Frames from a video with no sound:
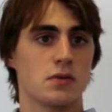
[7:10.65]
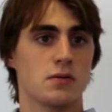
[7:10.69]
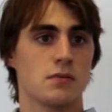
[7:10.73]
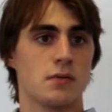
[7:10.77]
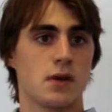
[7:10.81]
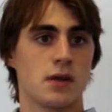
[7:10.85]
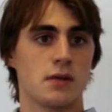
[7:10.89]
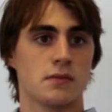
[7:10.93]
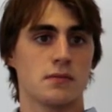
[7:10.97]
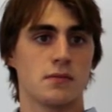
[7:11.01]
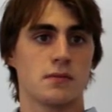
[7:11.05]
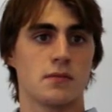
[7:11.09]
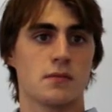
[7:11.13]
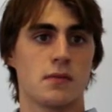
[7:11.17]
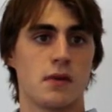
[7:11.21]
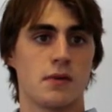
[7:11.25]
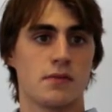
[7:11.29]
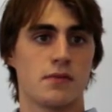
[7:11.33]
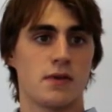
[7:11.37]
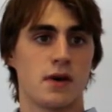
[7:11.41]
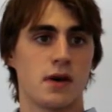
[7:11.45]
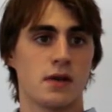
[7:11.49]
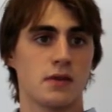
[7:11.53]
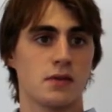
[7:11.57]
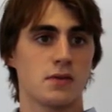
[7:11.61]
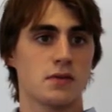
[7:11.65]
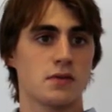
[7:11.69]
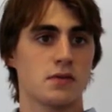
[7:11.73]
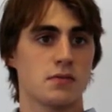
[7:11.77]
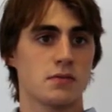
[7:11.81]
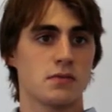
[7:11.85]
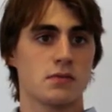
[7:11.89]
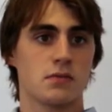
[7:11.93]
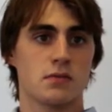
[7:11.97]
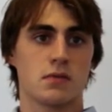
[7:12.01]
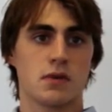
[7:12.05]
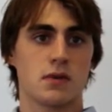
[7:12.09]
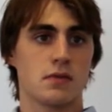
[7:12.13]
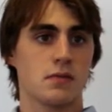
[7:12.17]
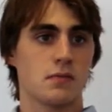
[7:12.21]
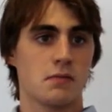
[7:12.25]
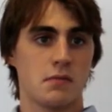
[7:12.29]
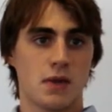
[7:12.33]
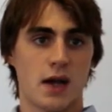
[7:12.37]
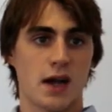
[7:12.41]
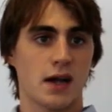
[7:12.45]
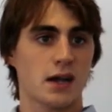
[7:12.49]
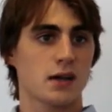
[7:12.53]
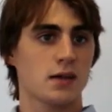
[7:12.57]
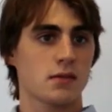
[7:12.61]
My father's
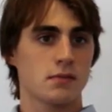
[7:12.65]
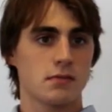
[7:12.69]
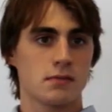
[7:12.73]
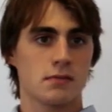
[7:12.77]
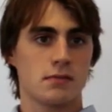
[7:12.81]
Mac.